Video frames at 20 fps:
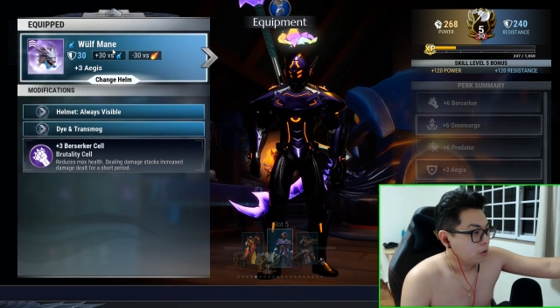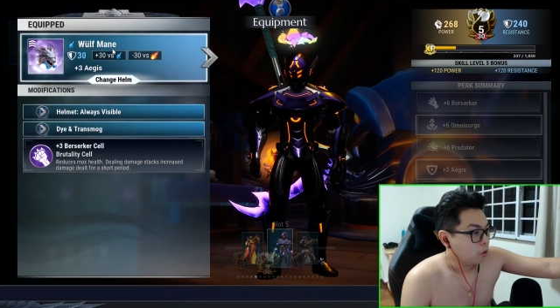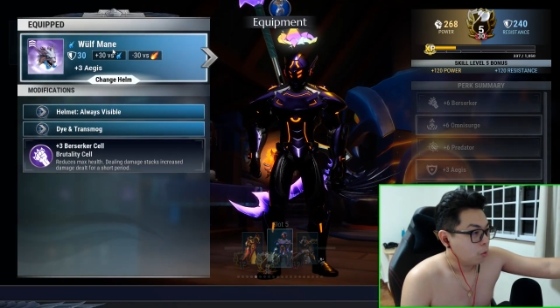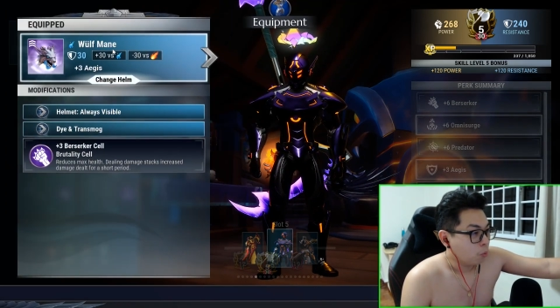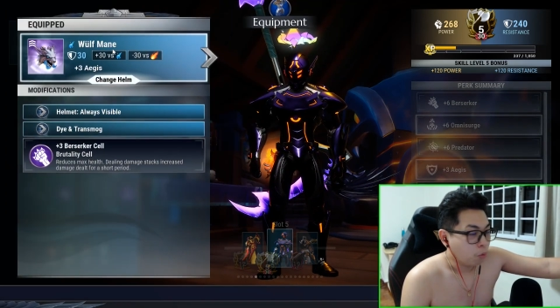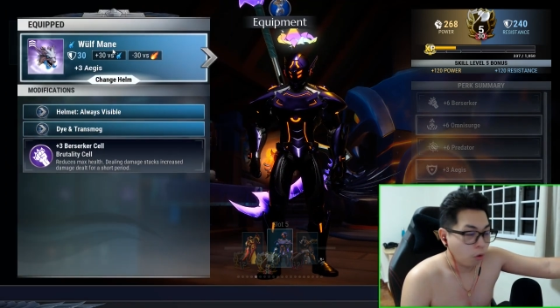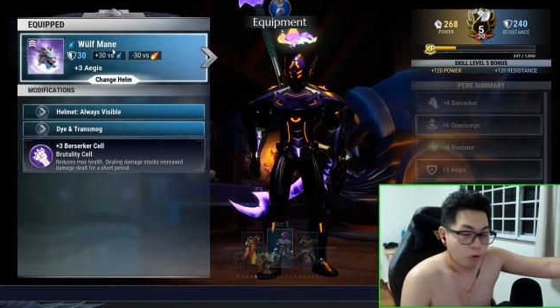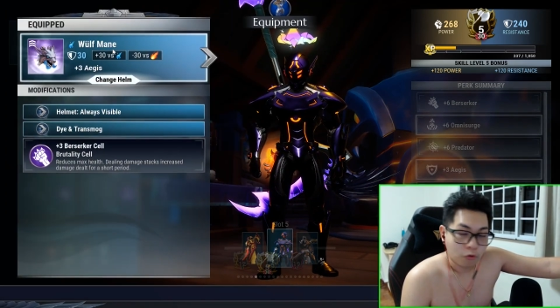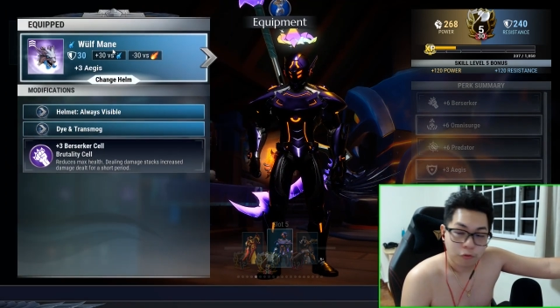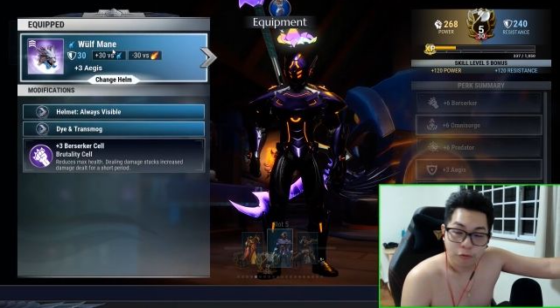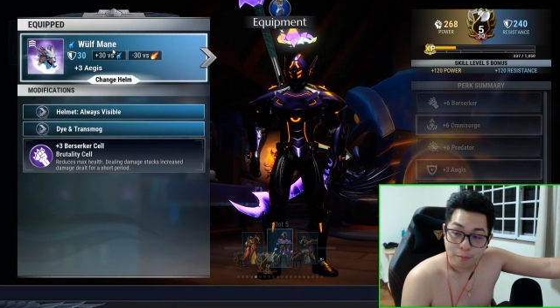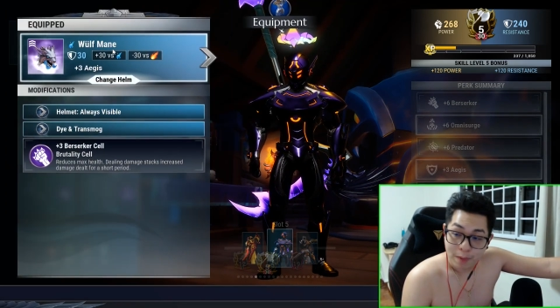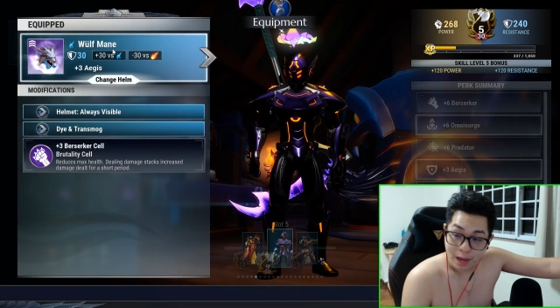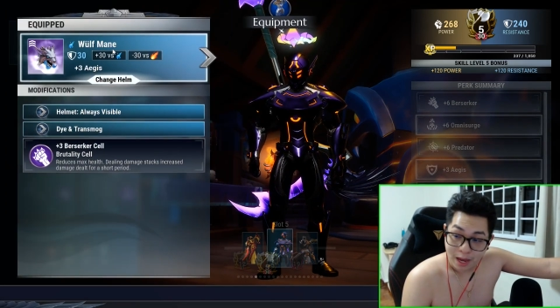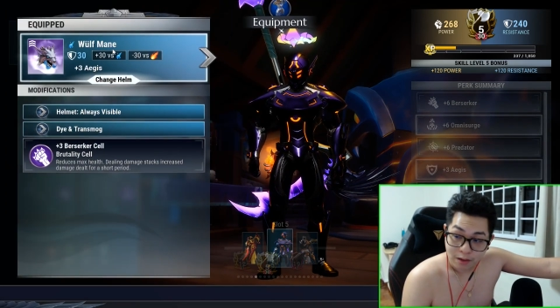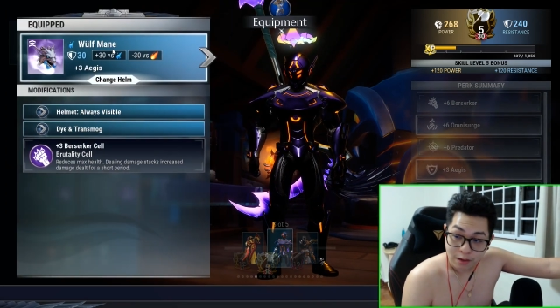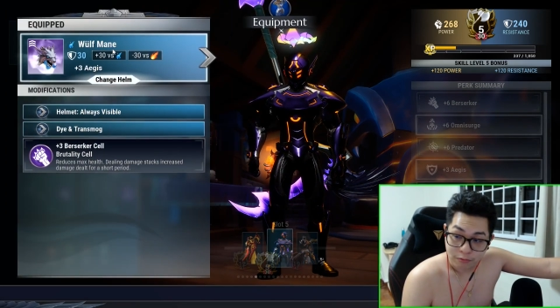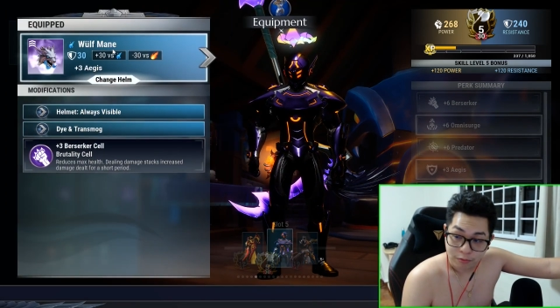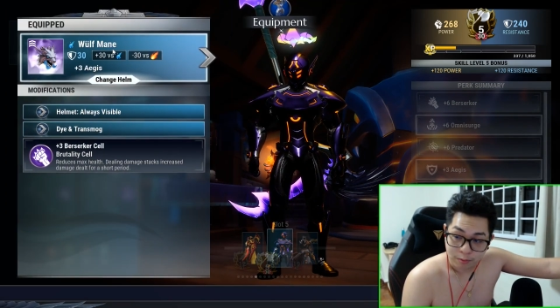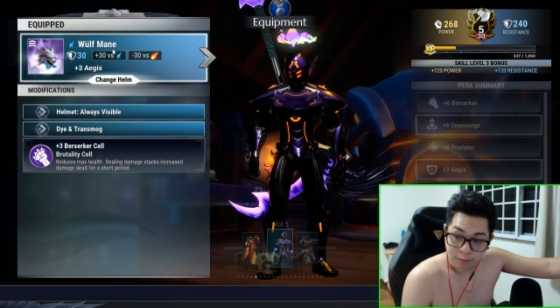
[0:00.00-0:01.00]
Wolf
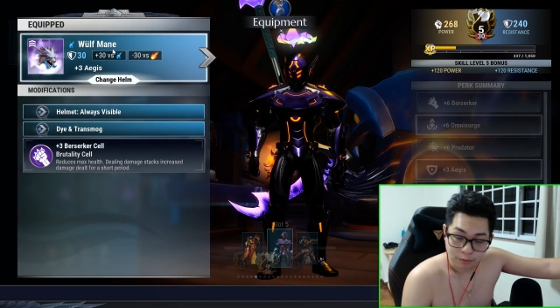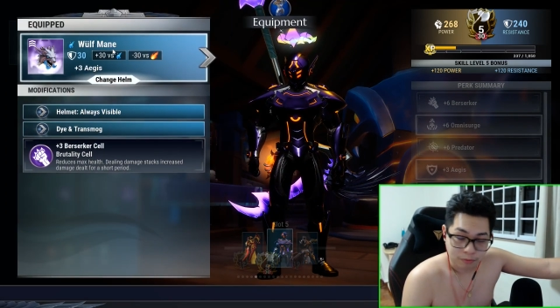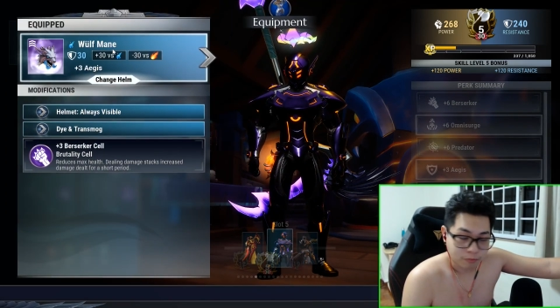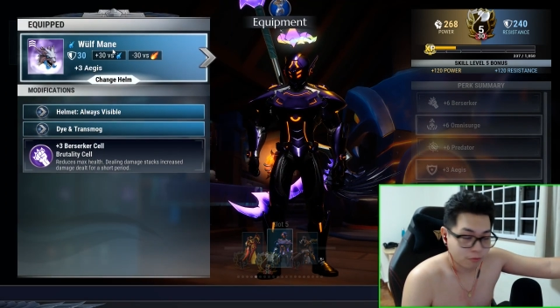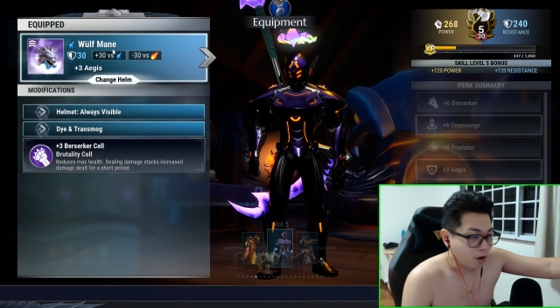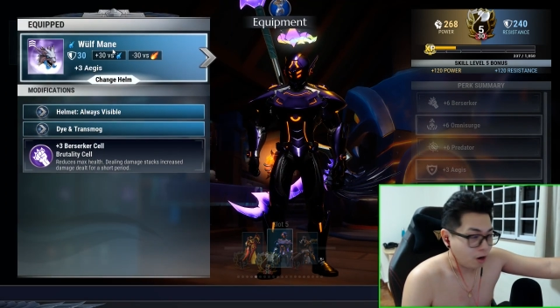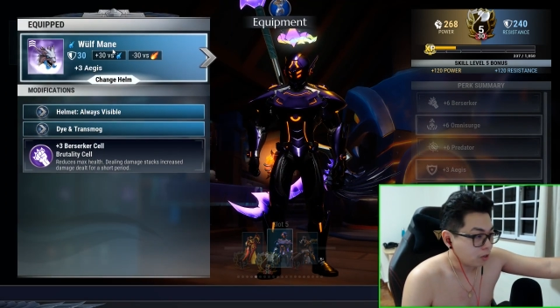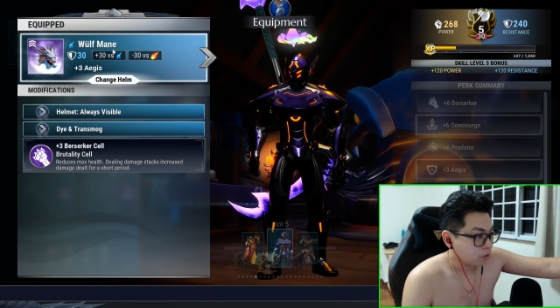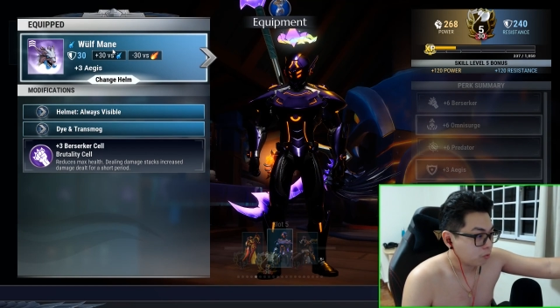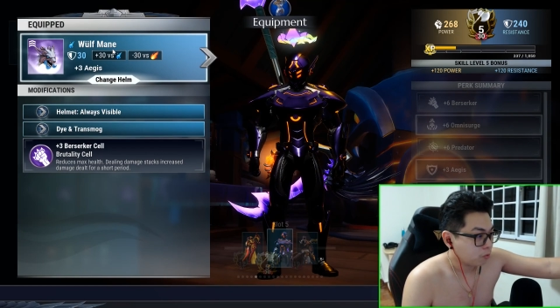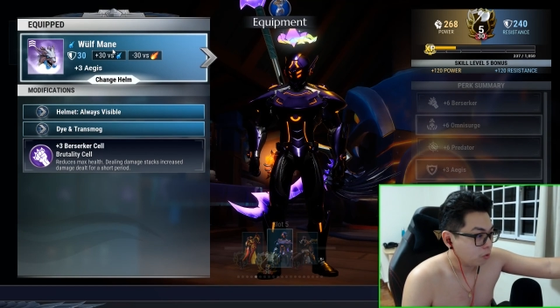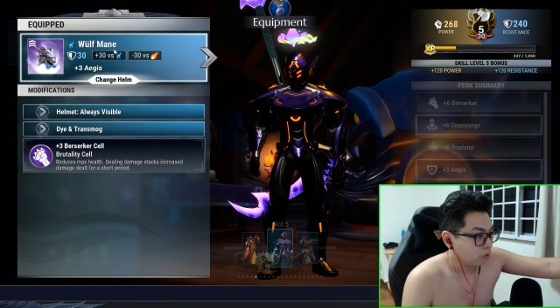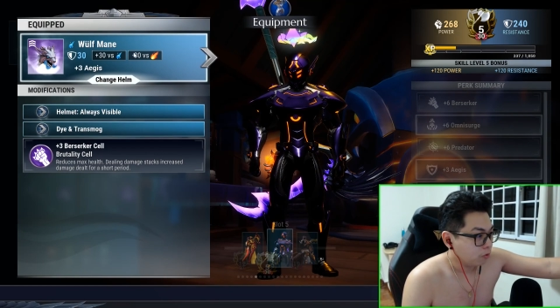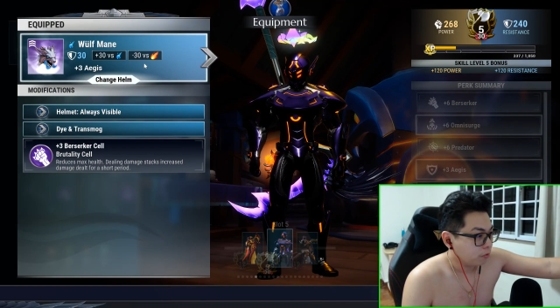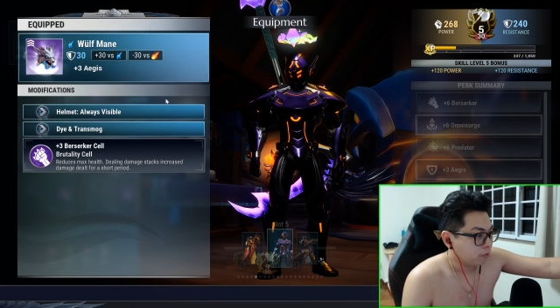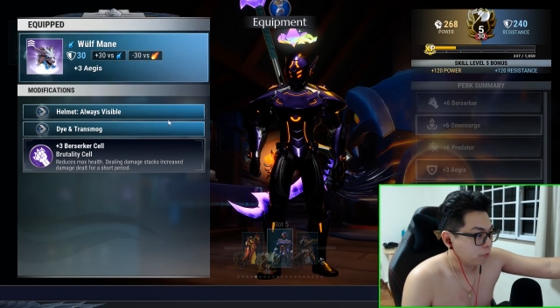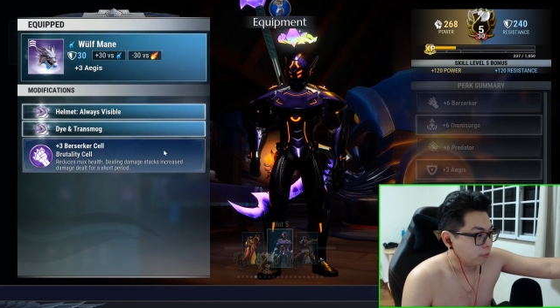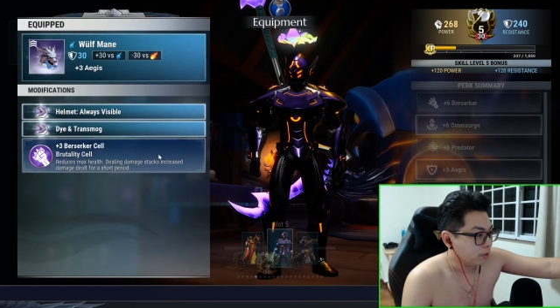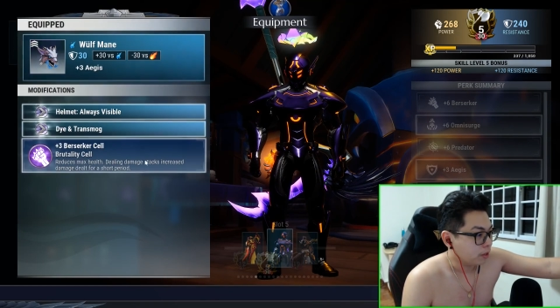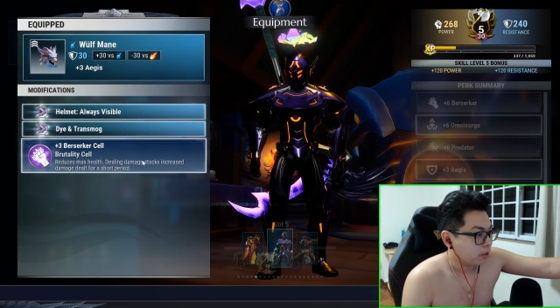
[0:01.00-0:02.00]
Mane from the Frost
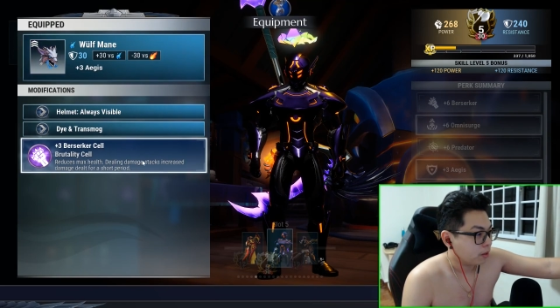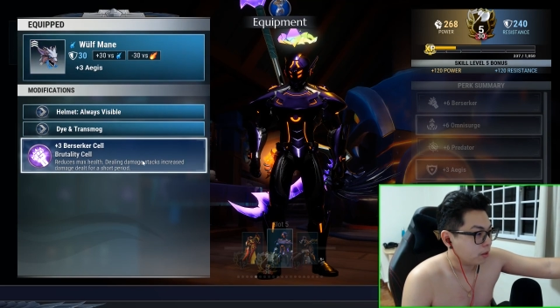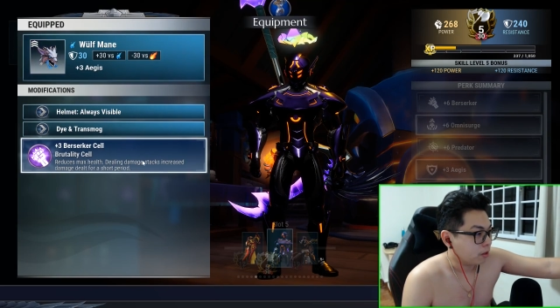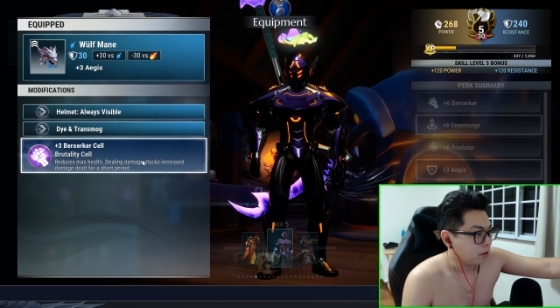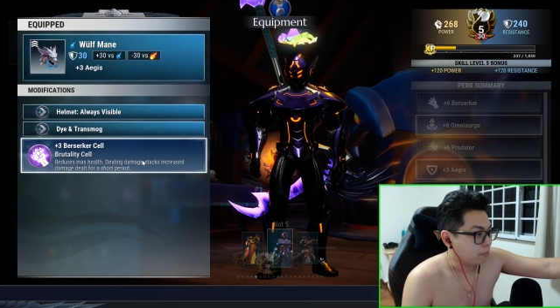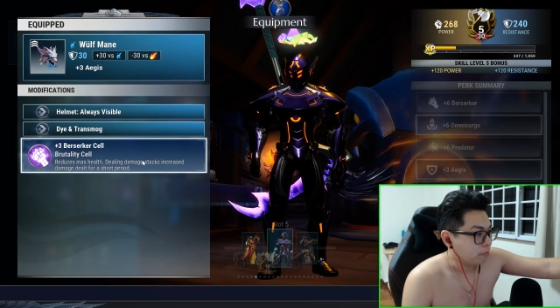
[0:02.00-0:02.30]
Wolf with